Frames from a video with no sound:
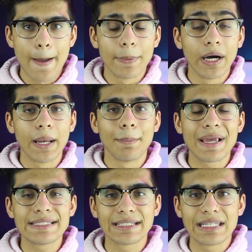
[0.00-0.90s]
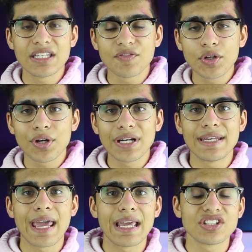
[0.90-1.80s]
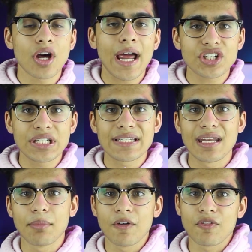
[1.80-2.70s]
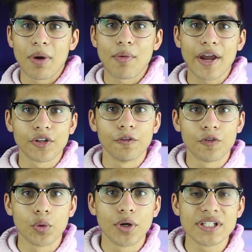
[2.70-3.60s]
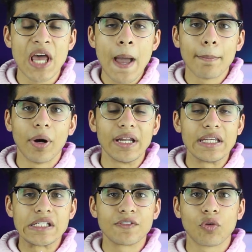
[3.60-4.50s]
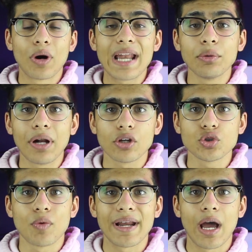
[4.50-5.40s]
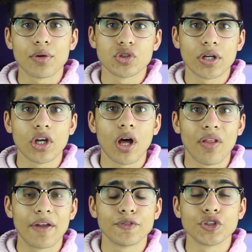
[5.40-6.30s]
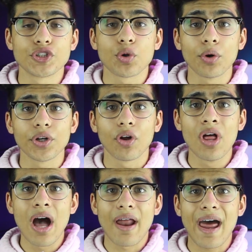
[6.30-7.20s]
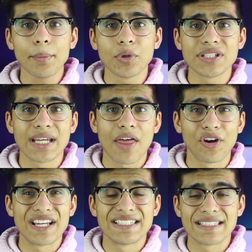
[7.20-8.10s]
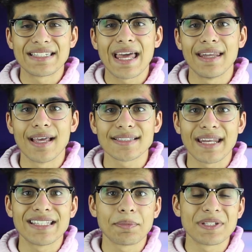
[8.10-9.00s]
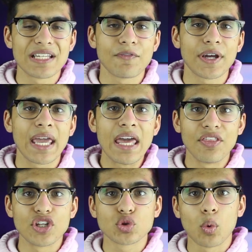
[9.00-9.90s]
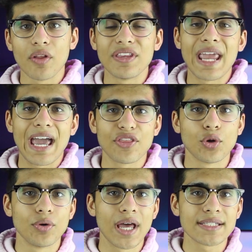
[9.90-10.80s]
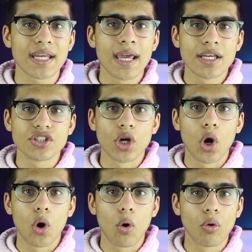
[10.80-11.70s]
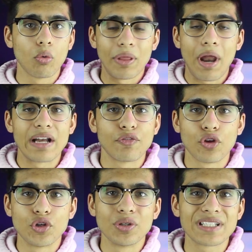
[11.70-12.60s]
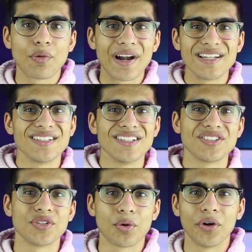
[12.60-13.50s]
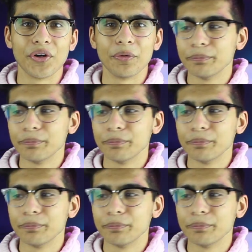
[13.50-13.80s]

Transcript: But basically this video here today is not actually intended for my regular viewers, but is for anyone else who right now is looking online for a tutorial on how to put together a sit-stand desk, and in specific, this one, the AnthroDesk. So without any further ado, let's get right into this tutorial.